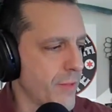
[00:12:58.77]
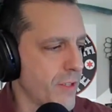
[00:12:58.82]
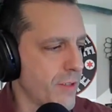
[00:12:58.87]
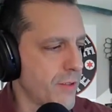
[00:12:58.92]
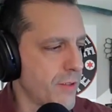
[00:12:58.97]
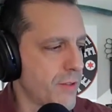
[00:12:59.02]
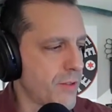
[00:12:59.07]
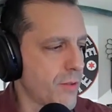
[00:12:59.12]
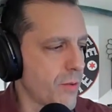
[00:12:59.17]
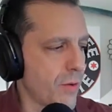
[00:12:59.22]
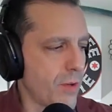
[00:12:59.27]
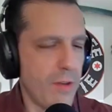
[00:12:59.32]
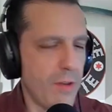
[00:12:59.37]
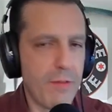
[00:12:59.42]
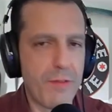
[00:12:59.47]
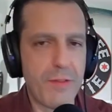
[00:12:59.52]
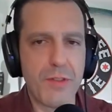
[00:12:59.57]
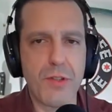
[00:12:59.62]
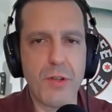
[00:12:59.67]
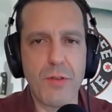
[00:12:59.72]
sort
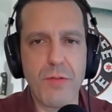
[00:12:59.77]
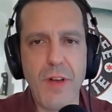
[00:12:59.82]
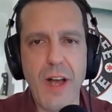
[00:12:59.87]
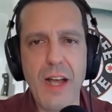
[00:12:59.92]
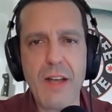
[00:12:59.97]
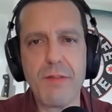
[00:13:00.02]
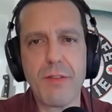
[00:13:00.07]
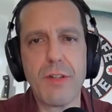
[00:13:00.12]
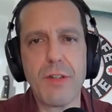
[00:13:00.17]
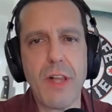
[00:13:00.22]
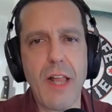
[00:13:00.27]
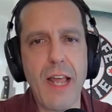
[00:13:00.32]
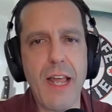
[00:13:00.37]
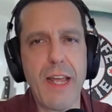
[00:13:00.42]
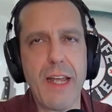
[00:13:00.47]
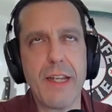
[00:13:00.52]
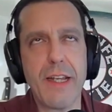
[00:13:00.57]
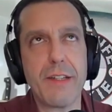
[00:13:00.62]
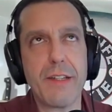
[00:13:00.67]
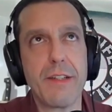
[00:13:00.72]
of survival
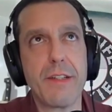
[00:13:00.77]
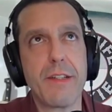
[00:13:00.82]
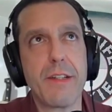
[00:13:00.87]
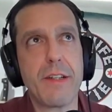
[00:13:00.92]
and